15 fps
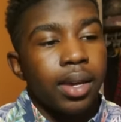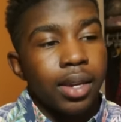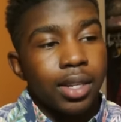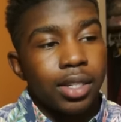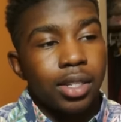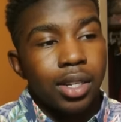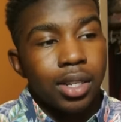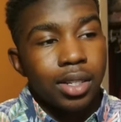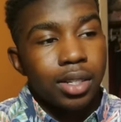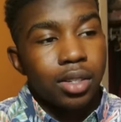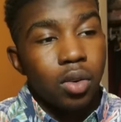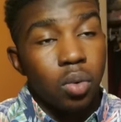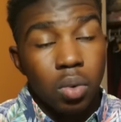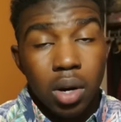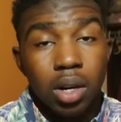It's just
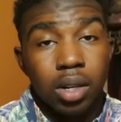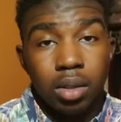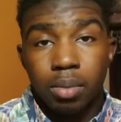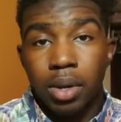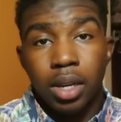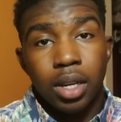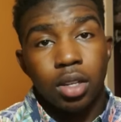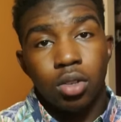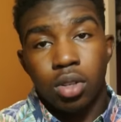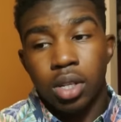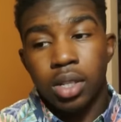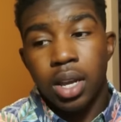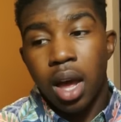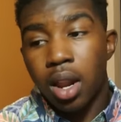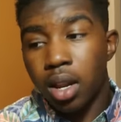to work, man. You
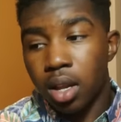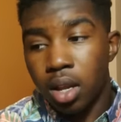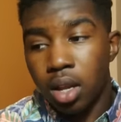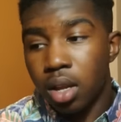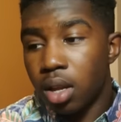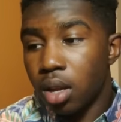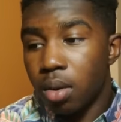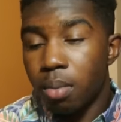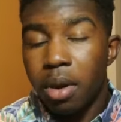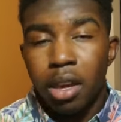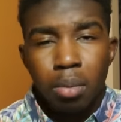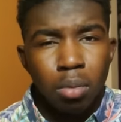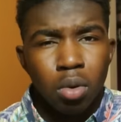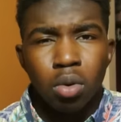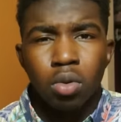just gotta
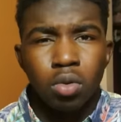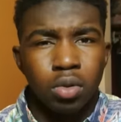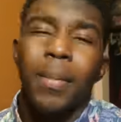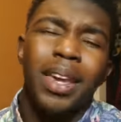make moves.